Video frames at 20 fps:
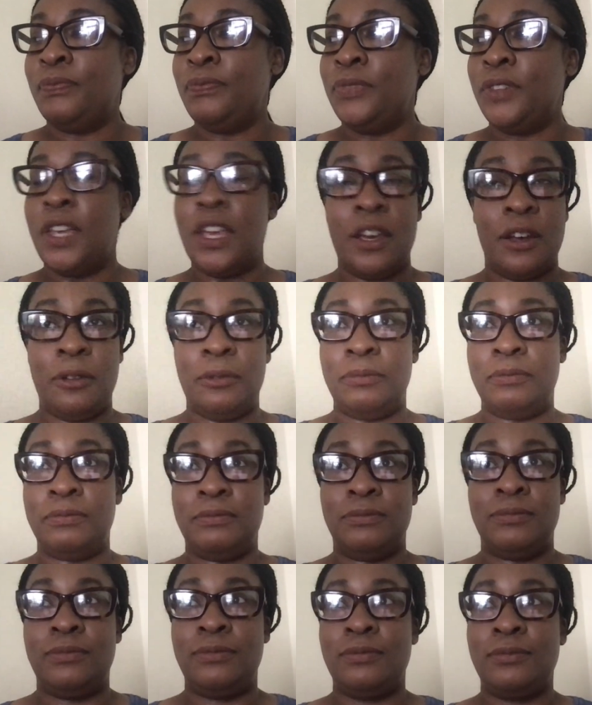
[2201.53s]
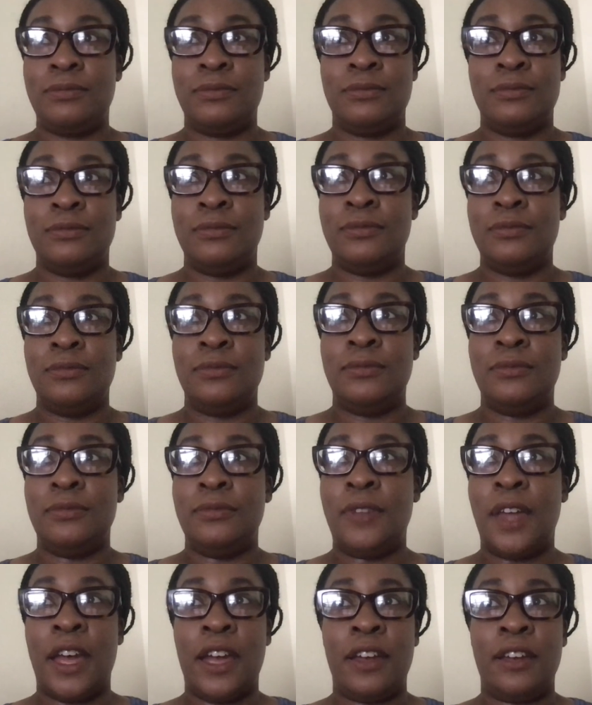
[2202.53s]
Yeah,
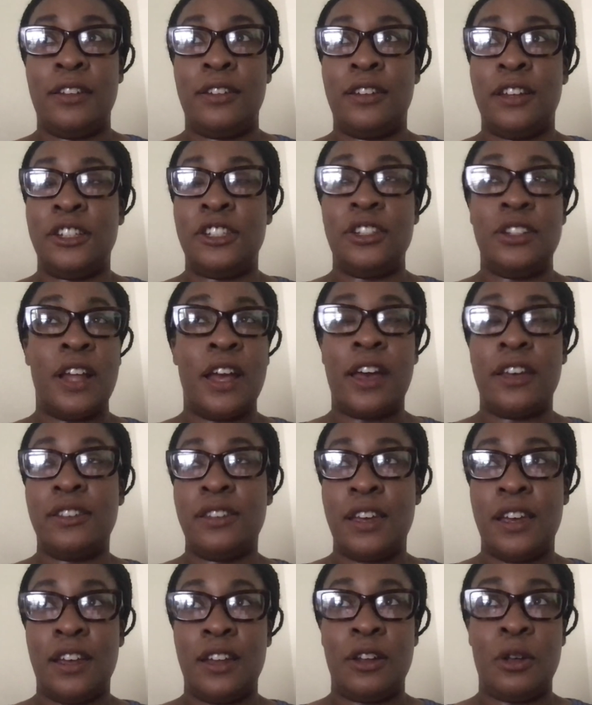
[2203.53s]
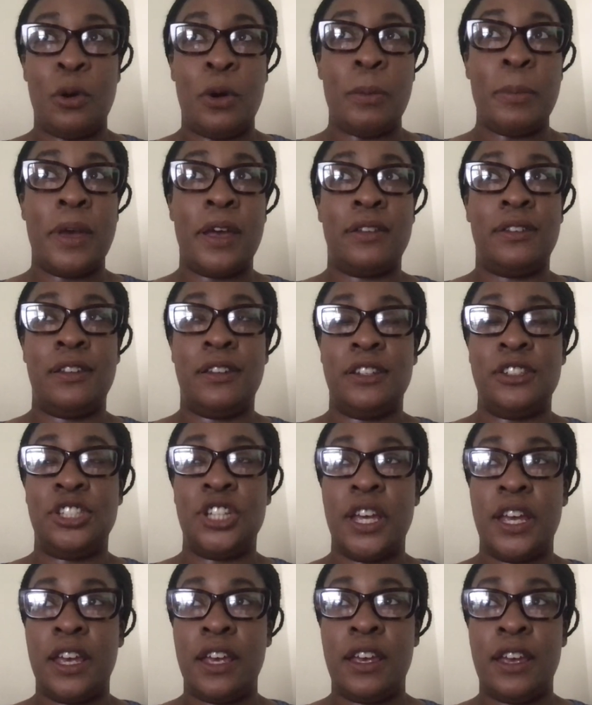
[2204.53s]
like I said, going back to the
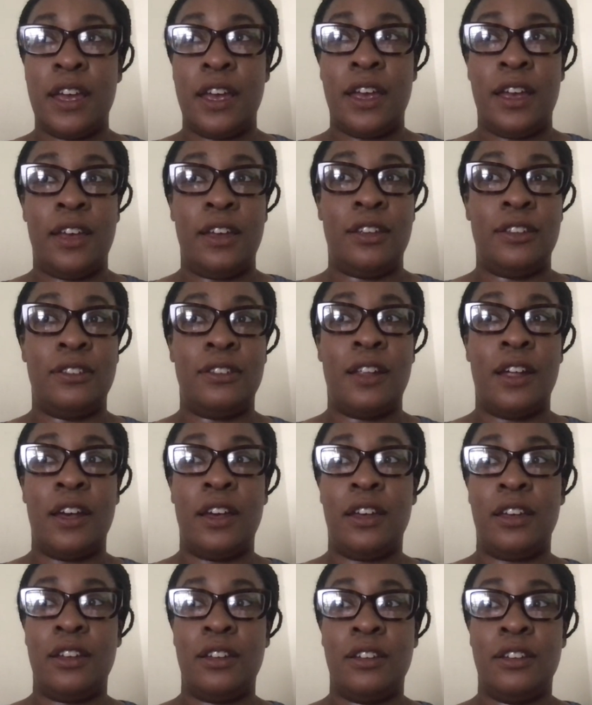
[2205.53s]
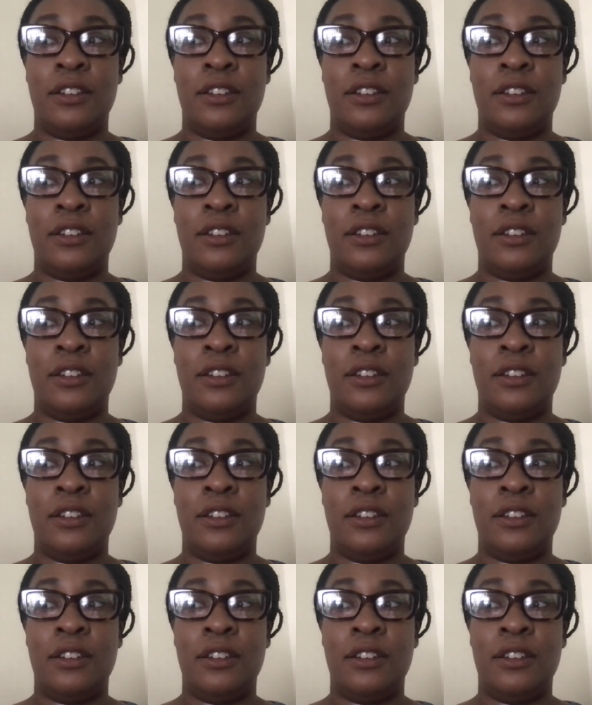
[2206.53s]
chain gangs, like